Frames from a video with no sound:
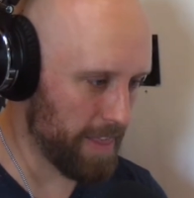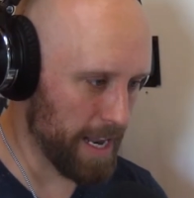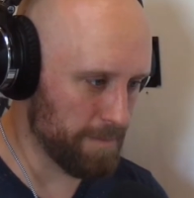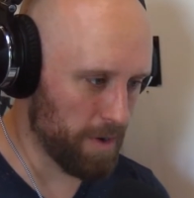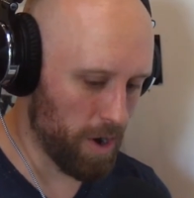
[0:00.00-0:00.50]
And then
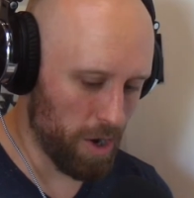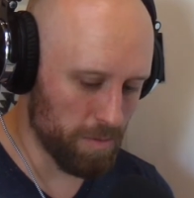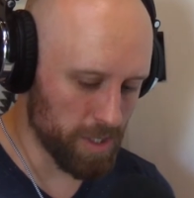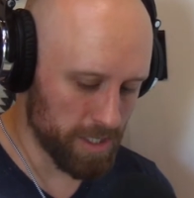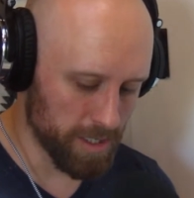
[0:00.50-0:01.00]
I'm
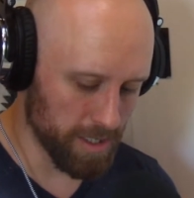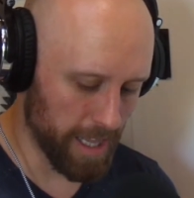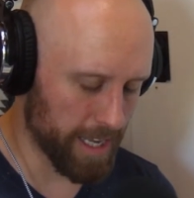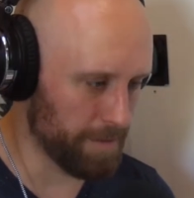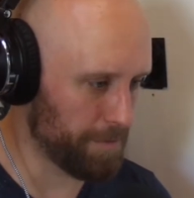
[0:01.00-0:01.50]
almost
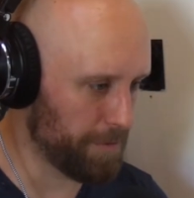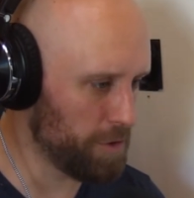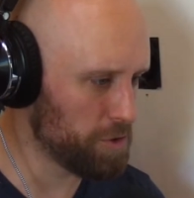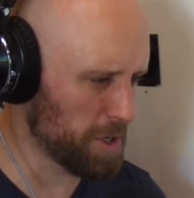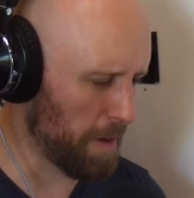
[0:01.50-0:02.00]
like
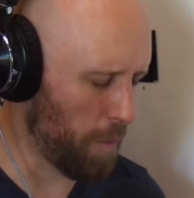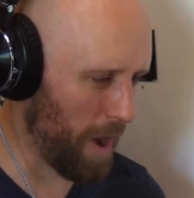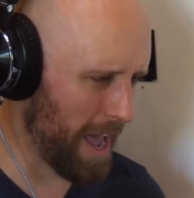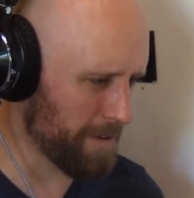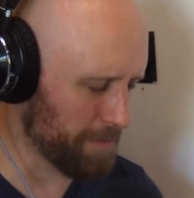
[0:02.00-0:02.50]
confused about
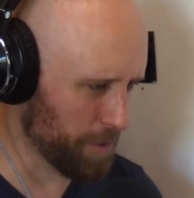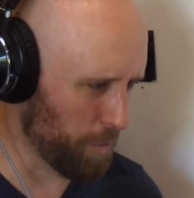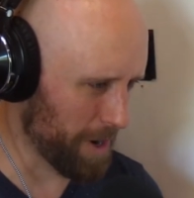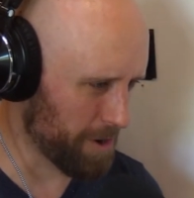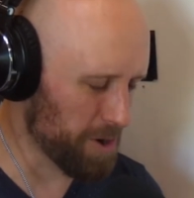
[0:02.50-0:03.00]
why I feel
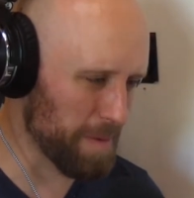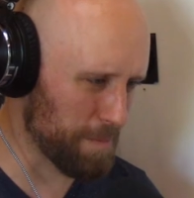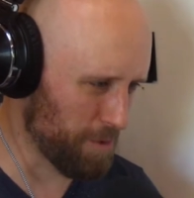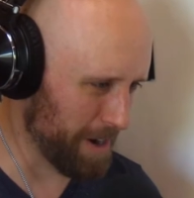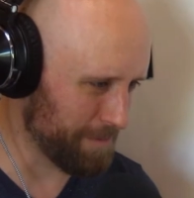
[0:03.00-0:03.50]
weird or my
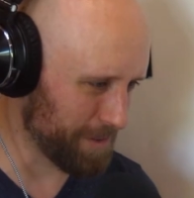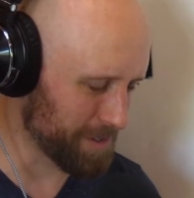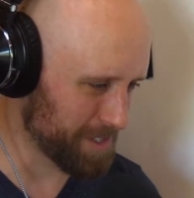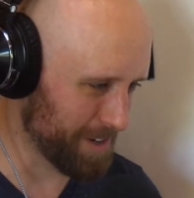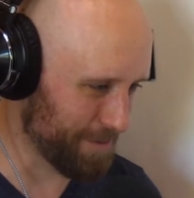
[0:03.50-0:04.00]
brain
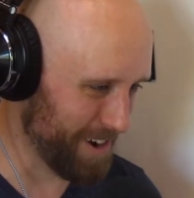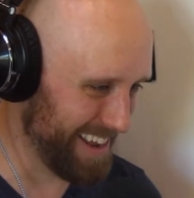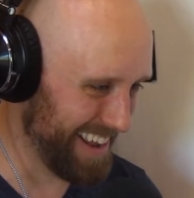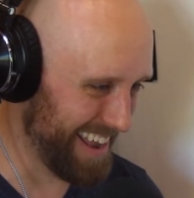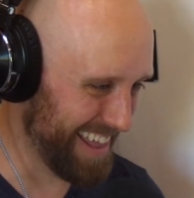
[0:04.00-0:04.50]
feels
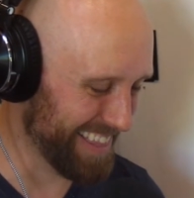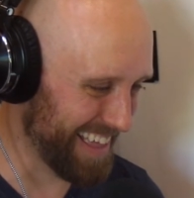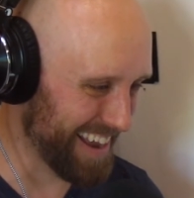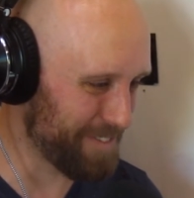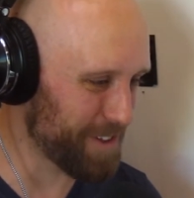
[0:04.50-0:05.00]
different. And
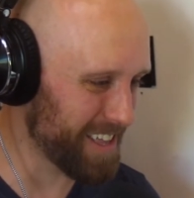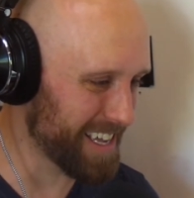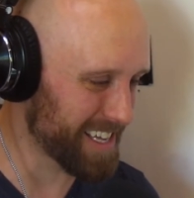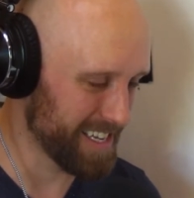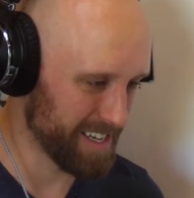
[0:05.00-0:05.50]
like I feel
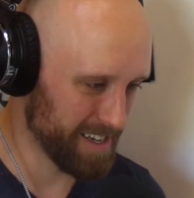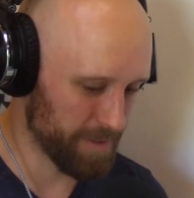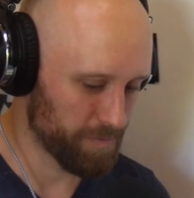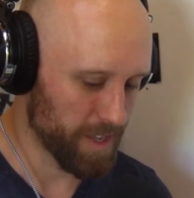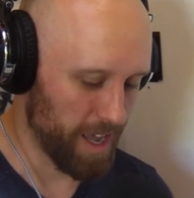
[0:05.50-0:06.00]
like
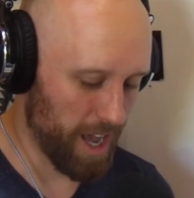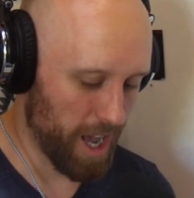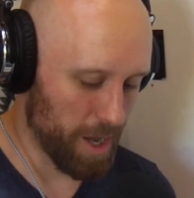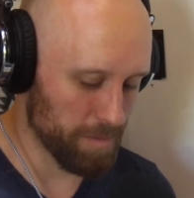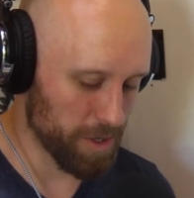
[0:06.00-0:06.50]

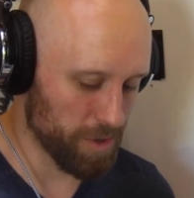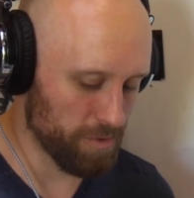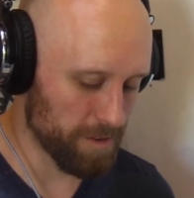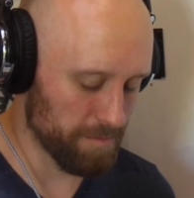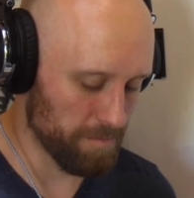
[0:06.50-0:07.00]

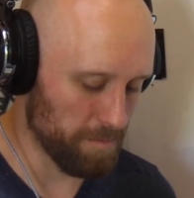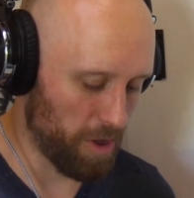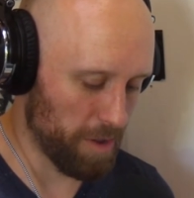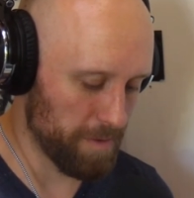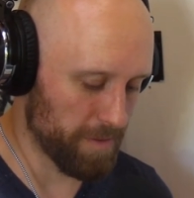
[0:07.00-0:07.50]
you and
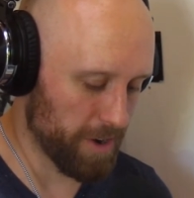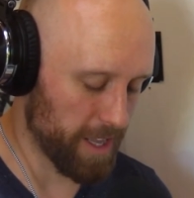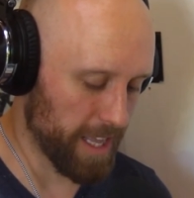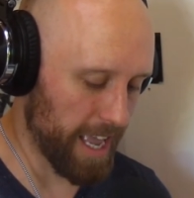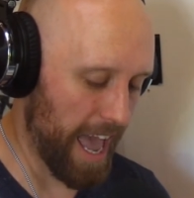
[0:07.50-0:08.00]
Paul have been
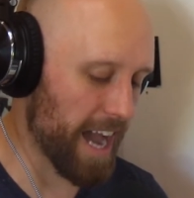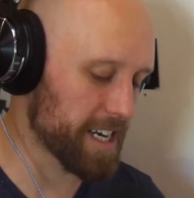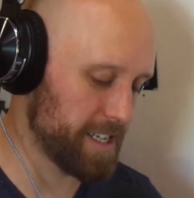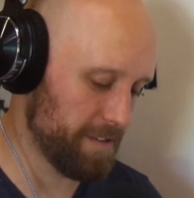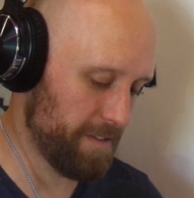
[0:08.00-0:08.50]
very like
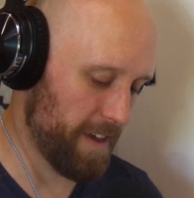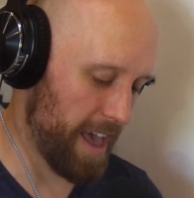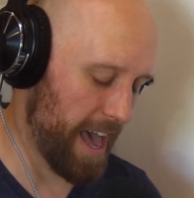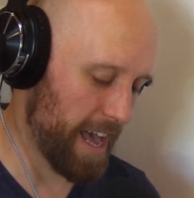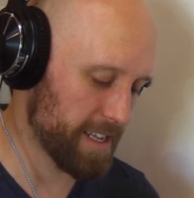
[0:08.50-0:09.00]
active
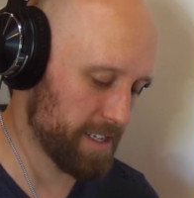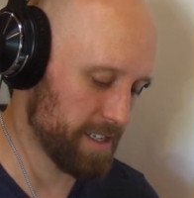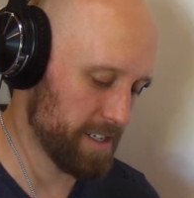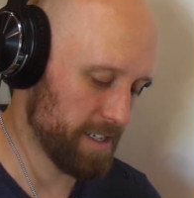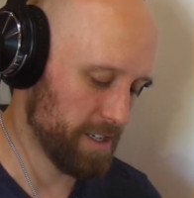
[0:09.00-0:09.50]
at
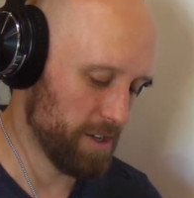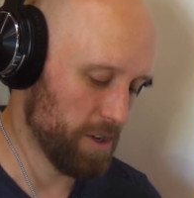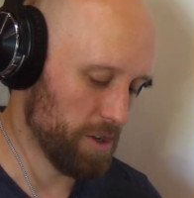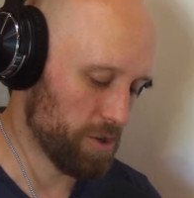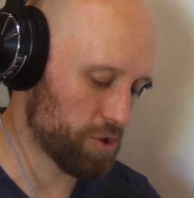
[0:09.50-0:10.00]

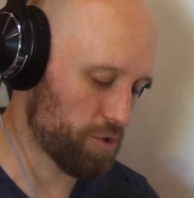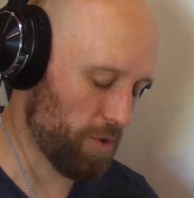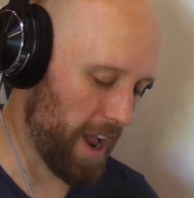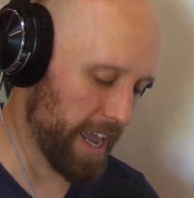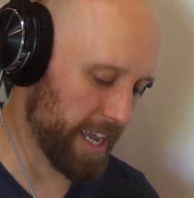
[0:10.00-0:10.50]

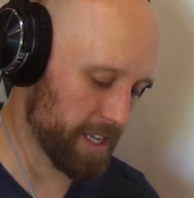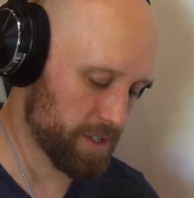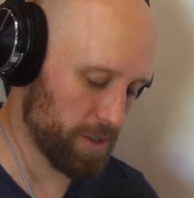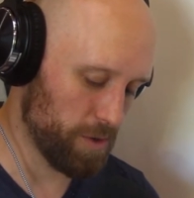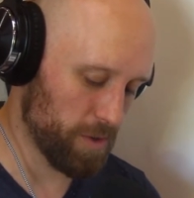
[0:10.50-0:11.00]
trying
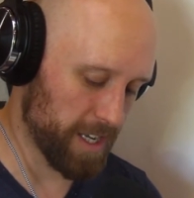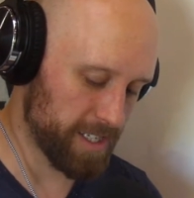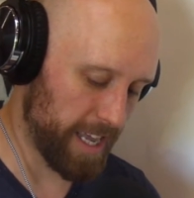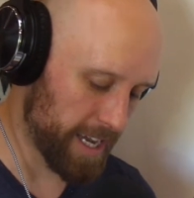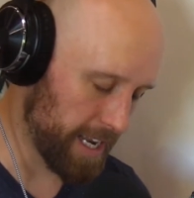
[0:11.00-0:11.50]
to like
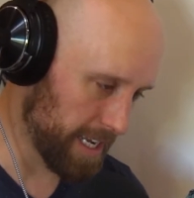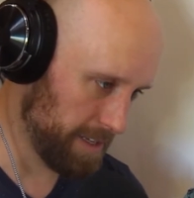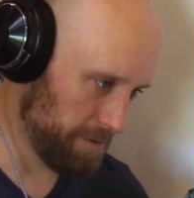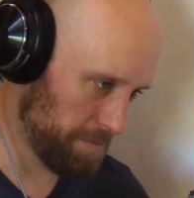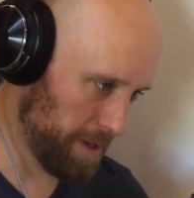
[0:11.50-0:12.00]
stay
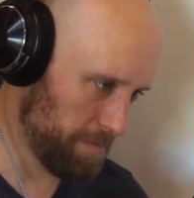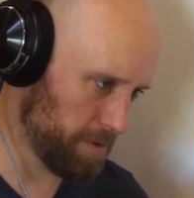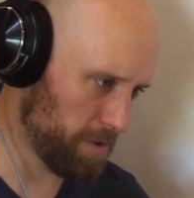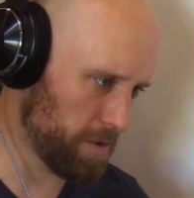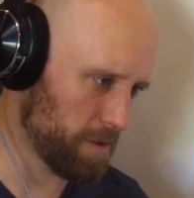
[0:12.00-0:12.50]
connected with
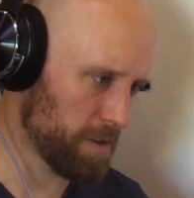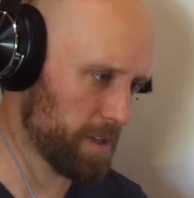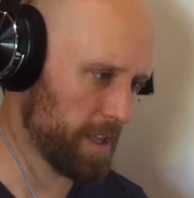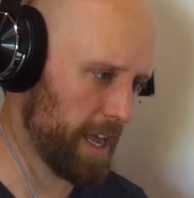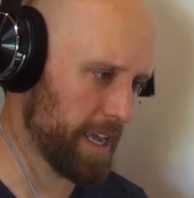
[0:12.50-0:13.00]
people,
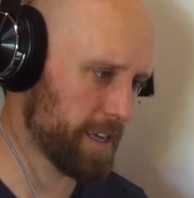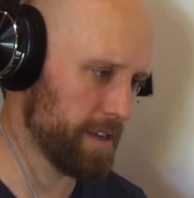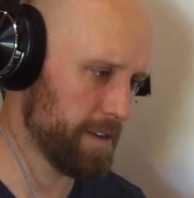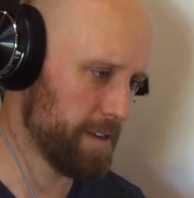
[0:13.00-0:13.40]
like